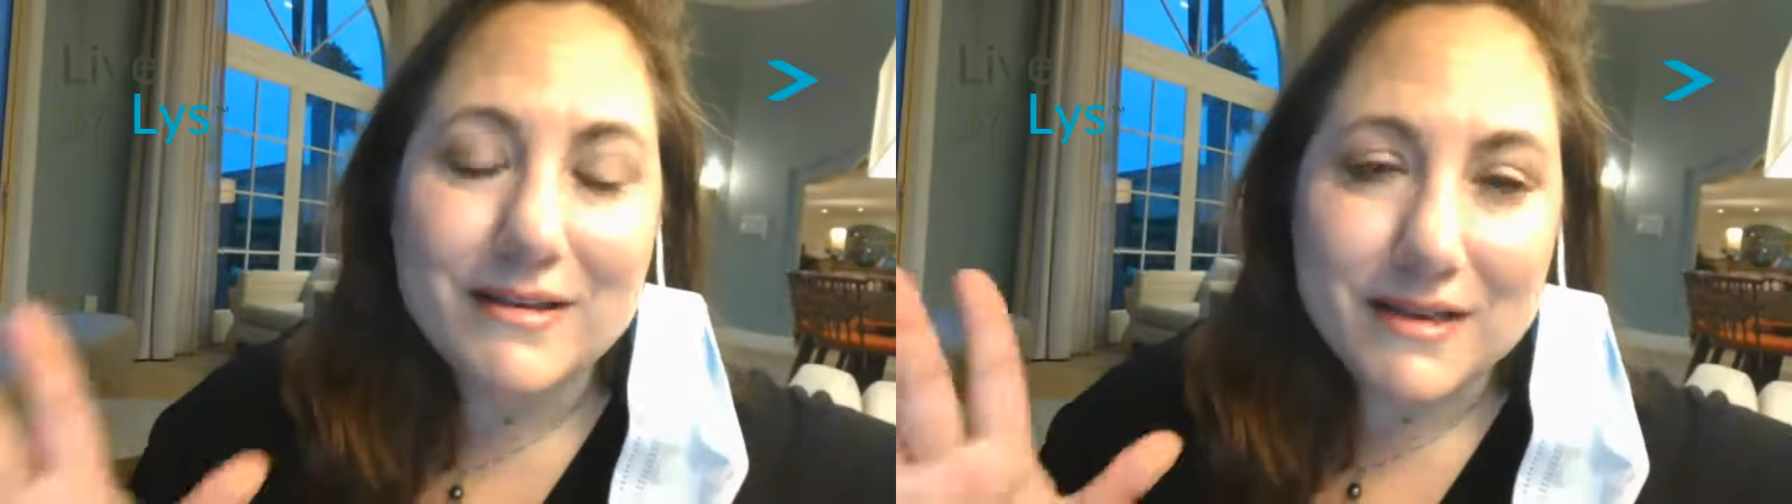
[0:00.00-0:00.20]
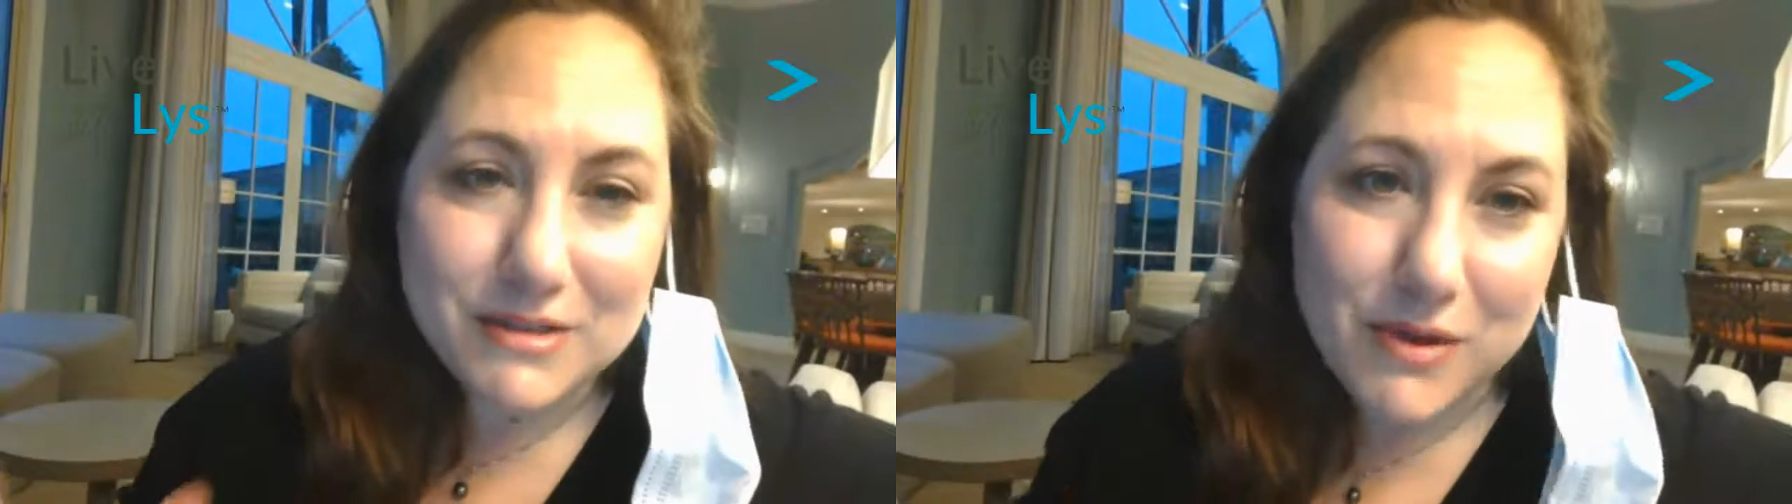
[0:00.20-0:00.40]

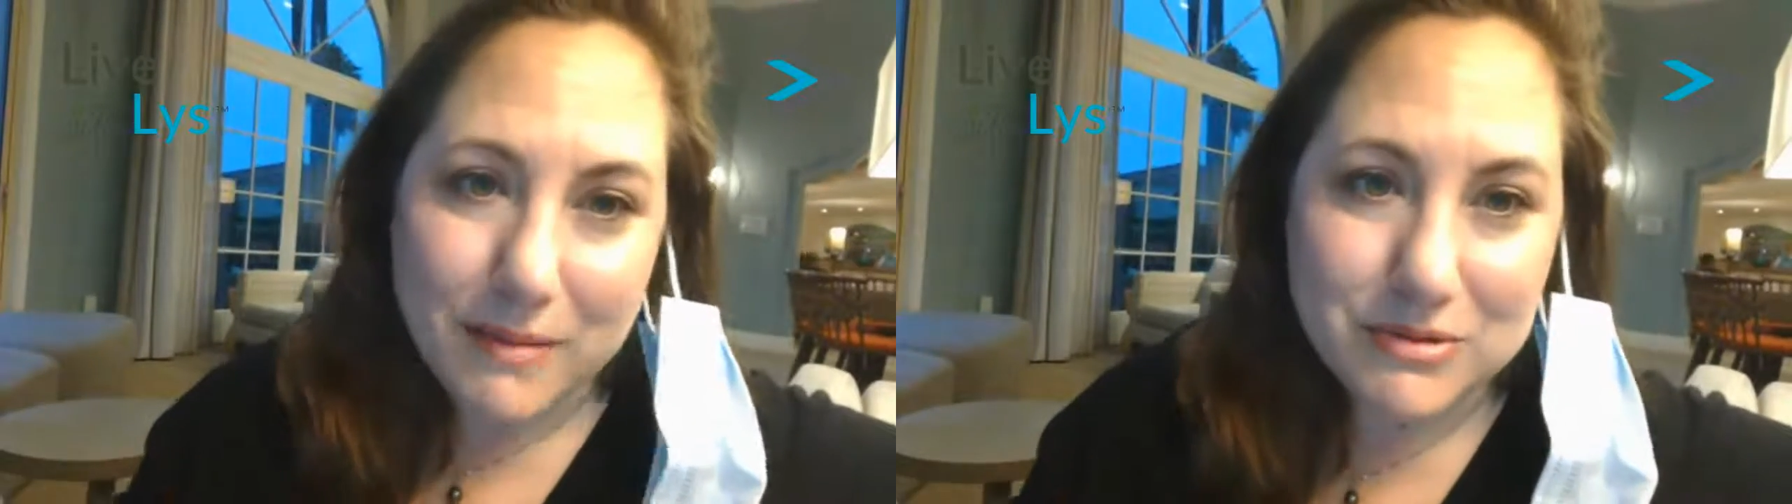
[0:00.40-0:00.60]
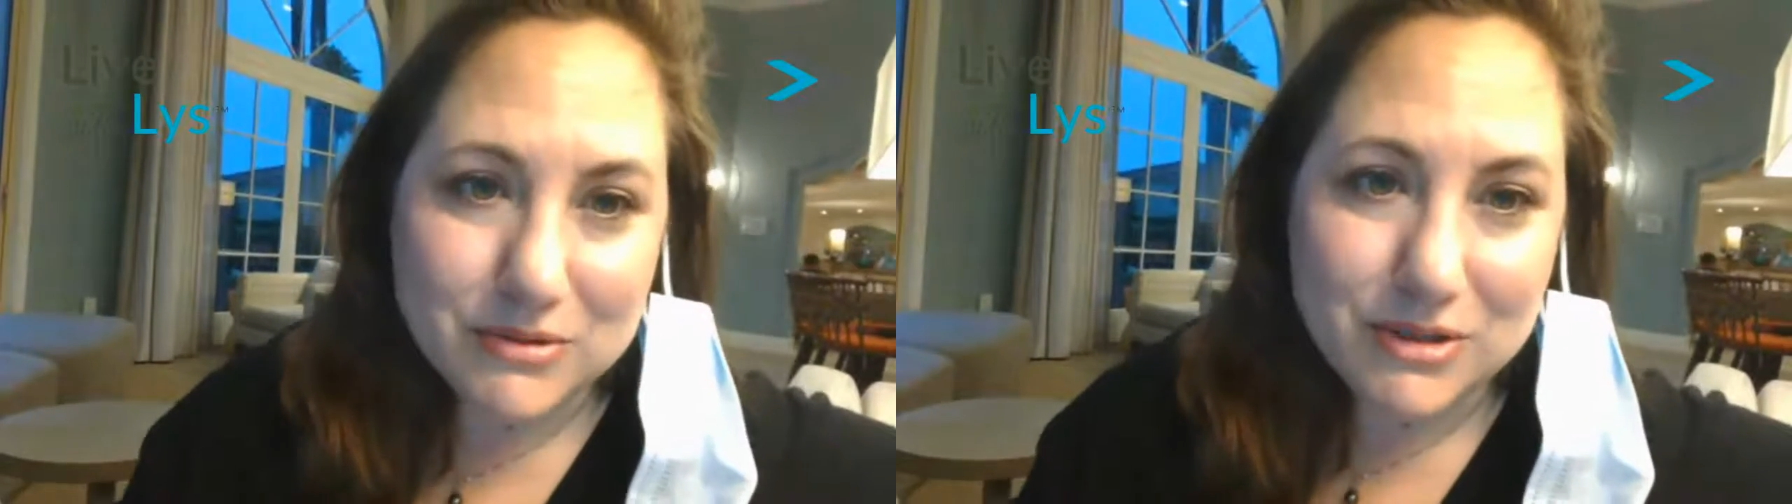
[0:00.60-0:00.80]
Yes, you
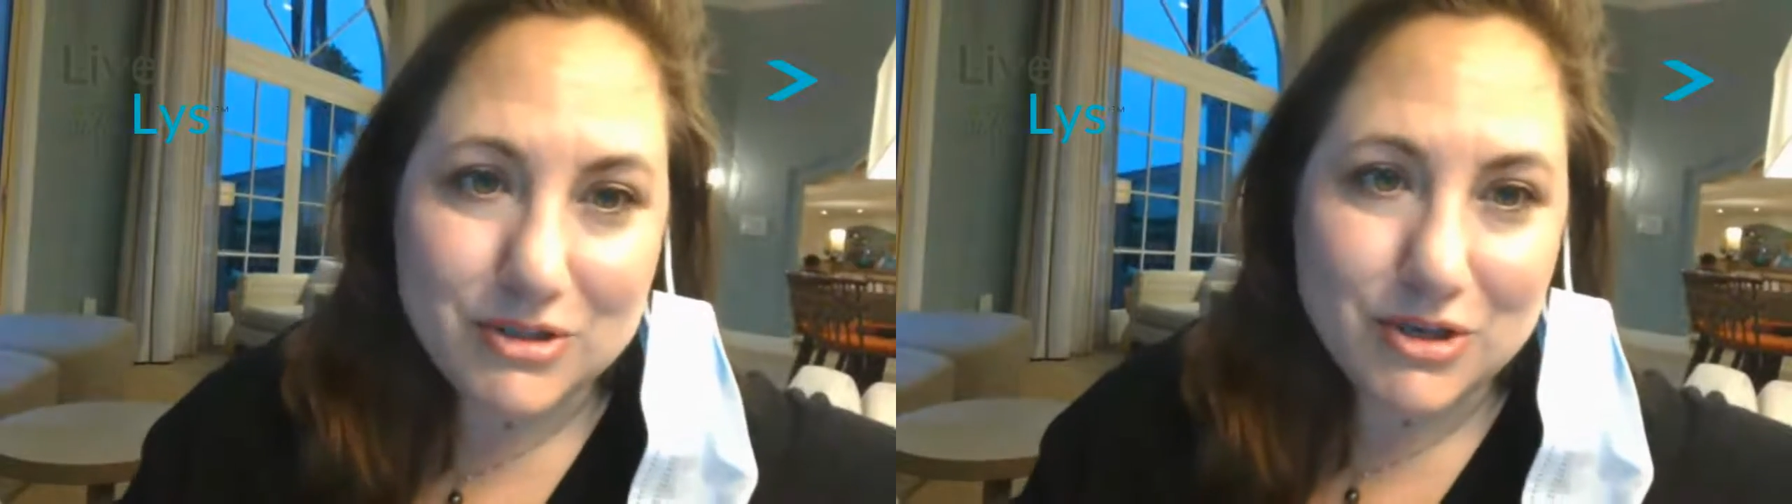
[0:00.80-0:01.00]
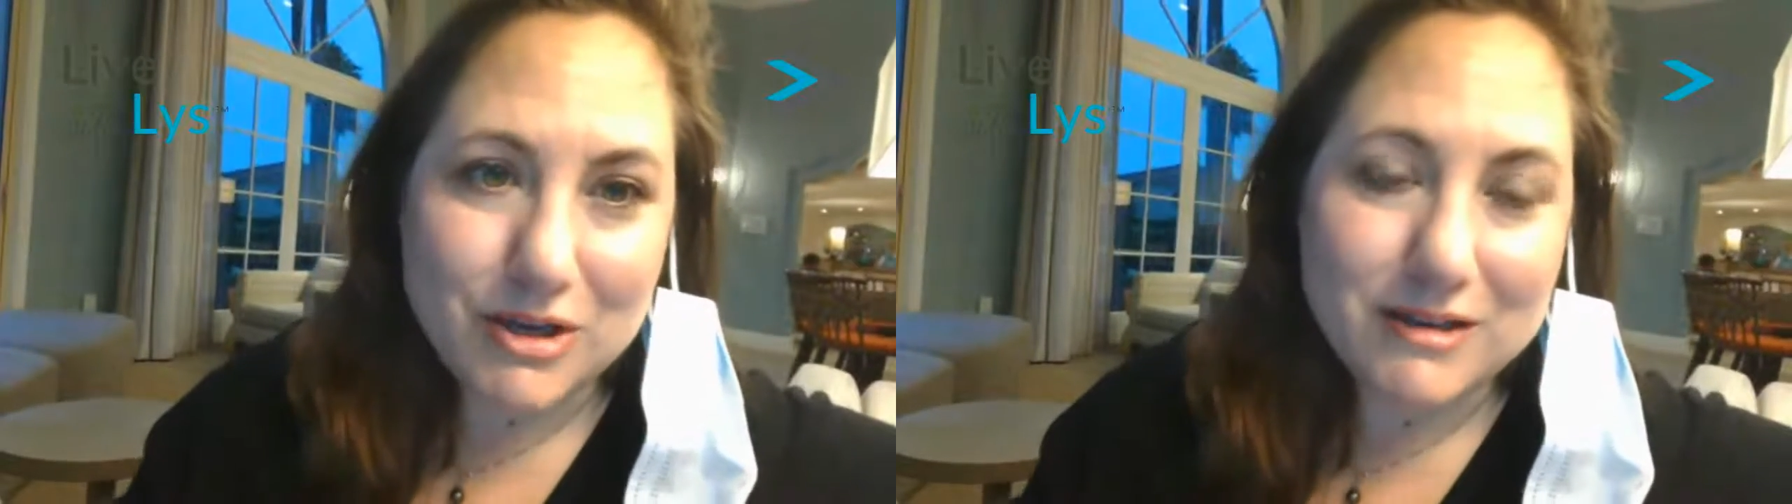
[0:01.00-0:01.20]
absolutely
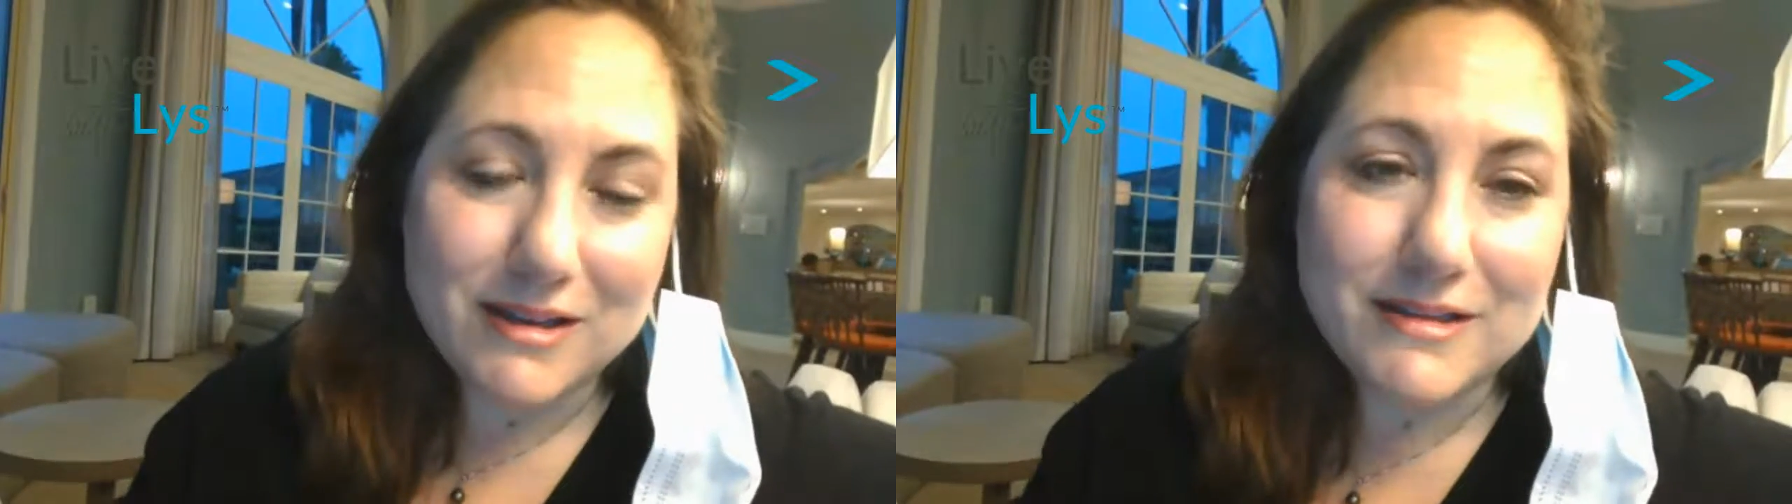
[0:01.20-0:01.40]
should.